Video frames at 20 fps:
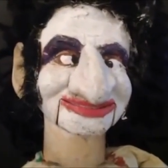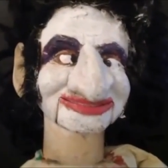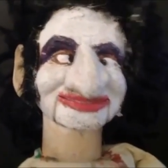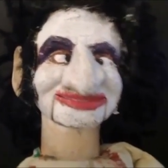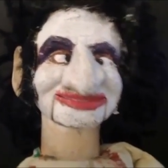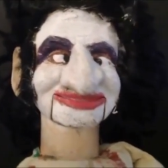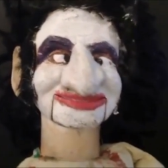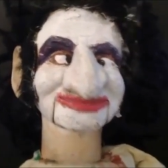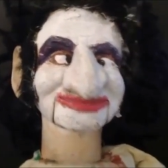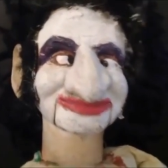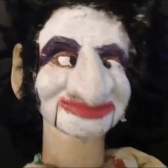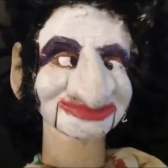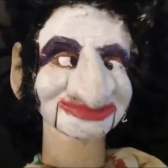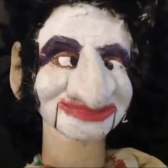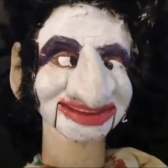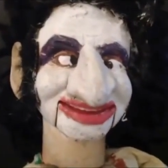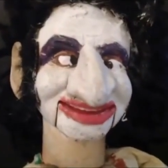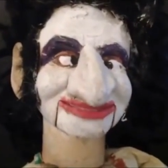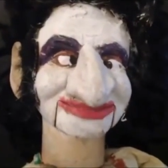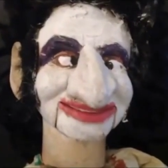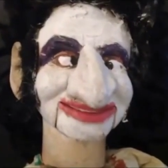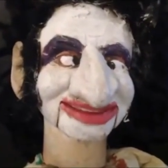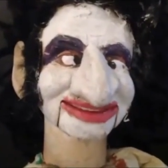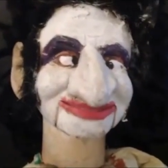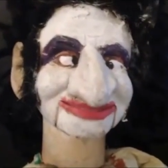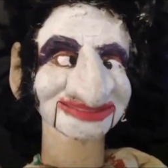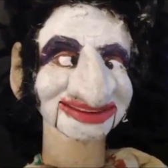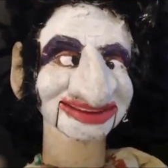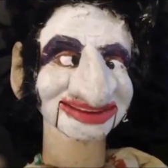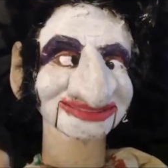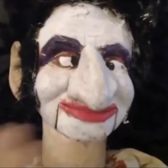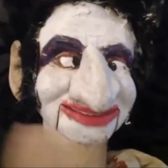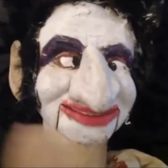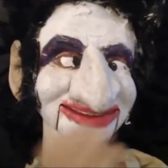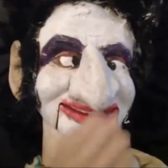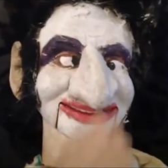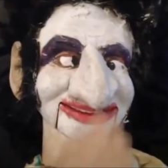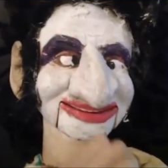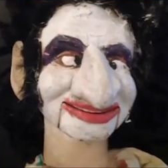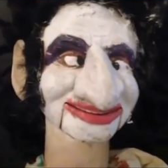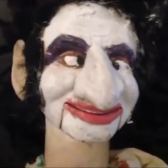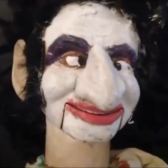Something here on my